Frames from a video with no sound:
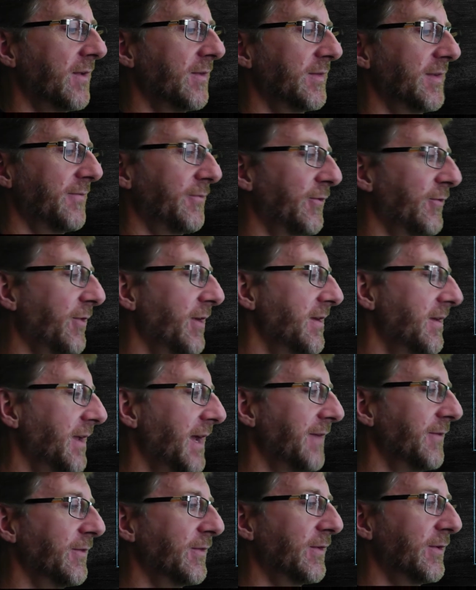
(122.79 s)
Severn Trent
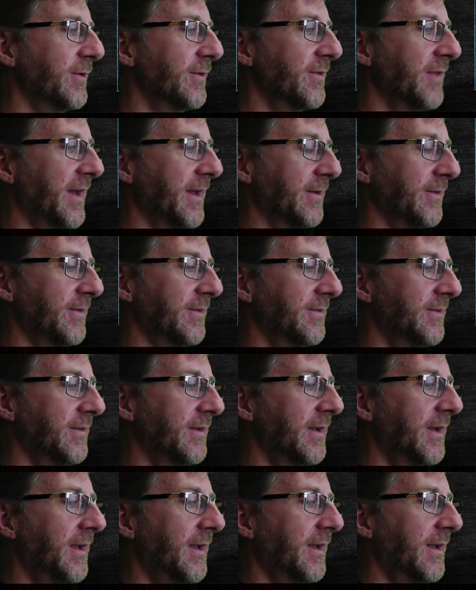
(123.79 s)
gave us £2,000,
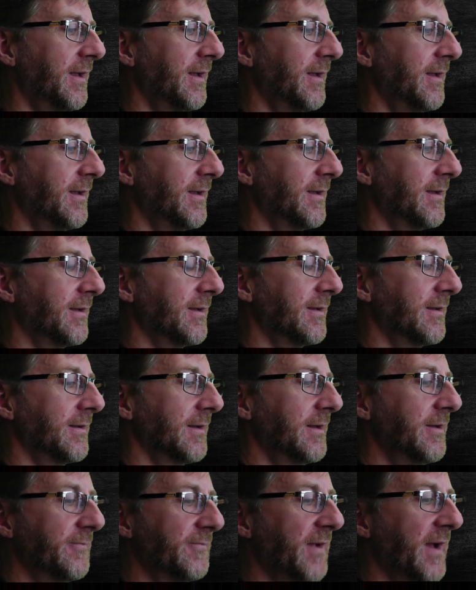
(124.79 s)

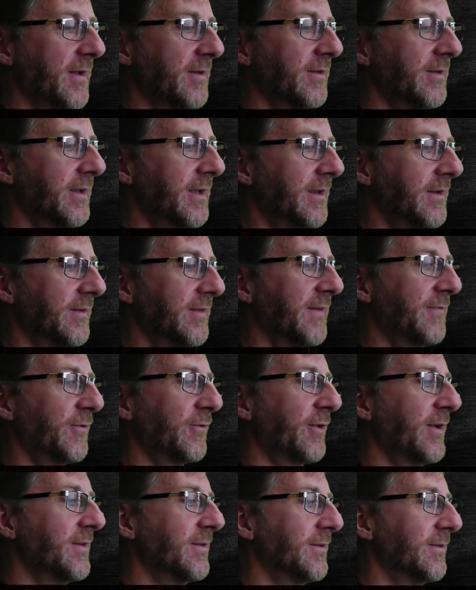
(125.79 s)
and in fact the Severn
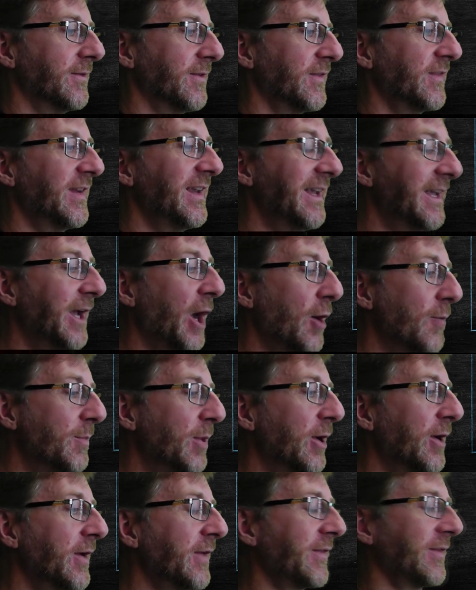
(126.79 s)
Trent CEO
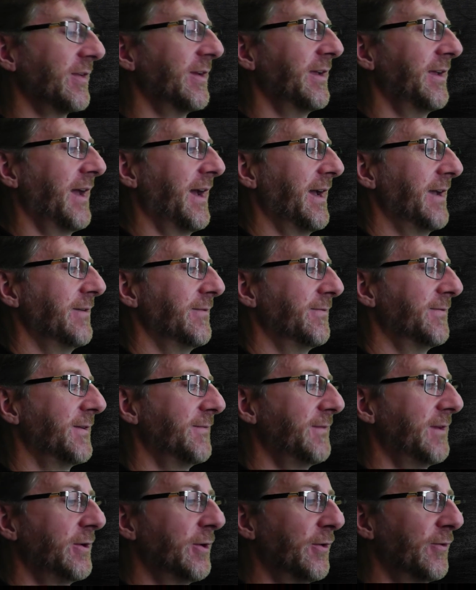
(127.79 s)
personally gave
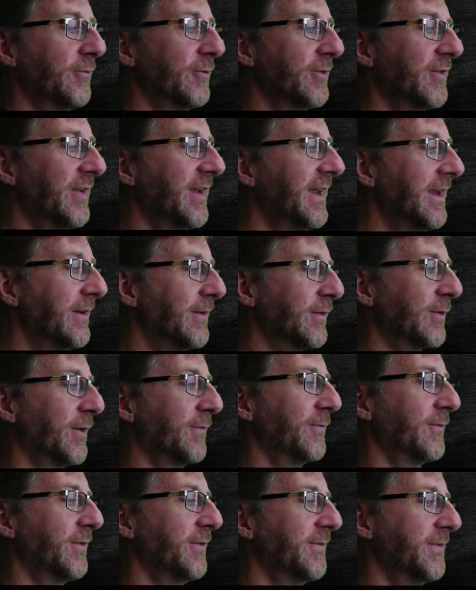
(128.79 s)
£1,500 to each
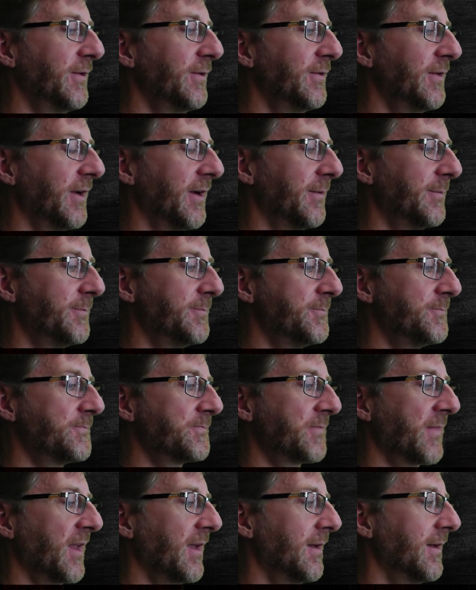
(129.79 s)
Coventry food hub.
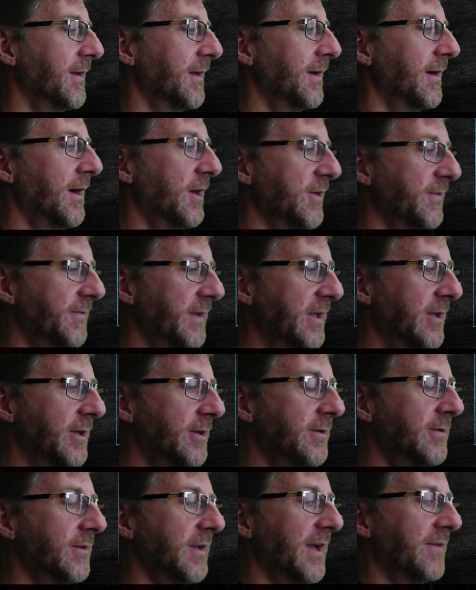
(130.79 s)
Heart of
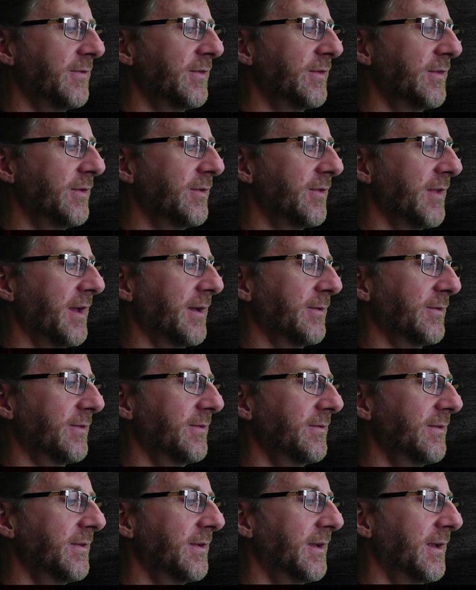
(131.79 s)
England gave us
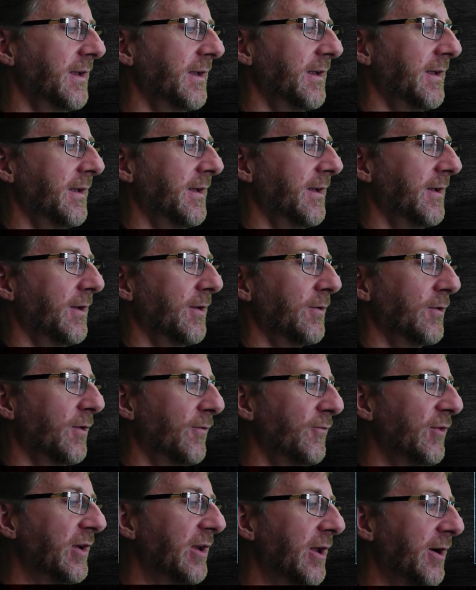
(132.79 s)
£2,000,
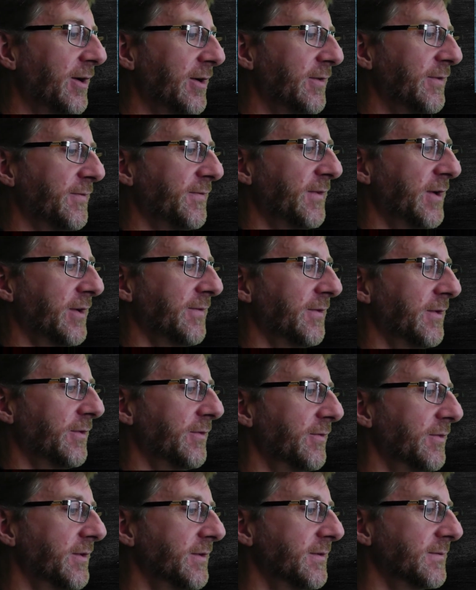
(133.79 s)
Coventry Lions
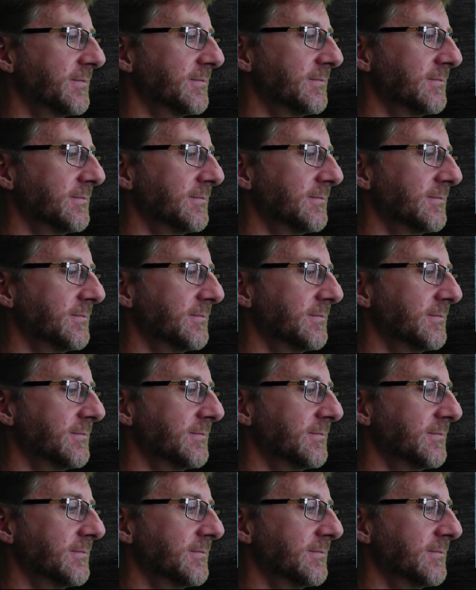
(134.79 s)
£500.